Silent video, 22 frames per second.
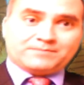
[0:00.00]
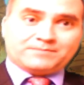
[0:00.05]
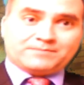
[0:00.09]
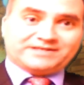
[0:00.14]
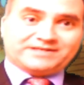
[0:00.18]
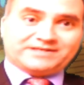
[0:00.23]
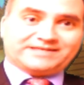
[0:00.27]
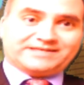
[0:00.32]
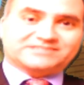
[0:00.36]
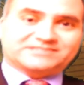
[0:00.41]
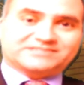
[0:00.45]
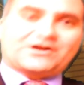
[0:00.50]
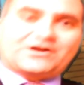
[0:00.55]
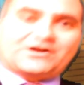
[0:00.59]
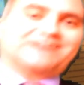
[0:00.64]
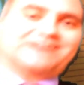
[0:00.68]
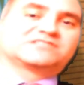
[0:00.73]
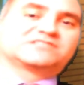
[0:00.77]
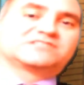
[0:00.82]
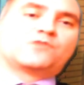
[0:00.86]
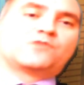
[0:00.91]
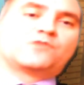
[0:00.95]
But it's
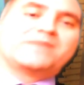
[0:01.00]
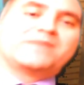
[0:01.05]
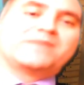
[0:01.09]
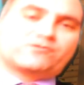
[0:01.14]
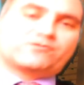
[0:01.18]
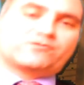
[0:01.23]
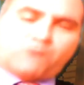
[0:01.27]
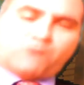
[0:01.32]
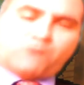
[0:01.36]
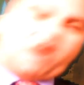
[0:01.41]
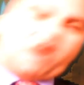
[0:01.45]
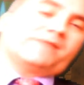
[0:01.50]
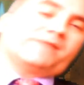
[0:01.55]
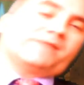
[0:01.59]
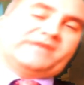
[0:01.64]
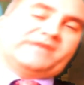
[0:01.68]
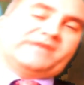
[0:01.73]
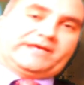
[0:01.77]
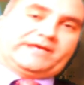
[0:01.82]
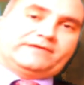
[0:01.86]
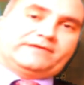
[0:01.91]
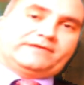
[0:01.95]
not as though Mitt
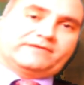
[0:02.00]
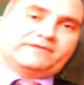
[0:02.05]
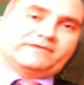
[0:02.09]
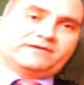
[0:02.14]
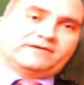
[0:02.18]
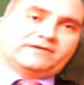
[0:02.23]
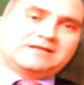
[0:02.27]
Romney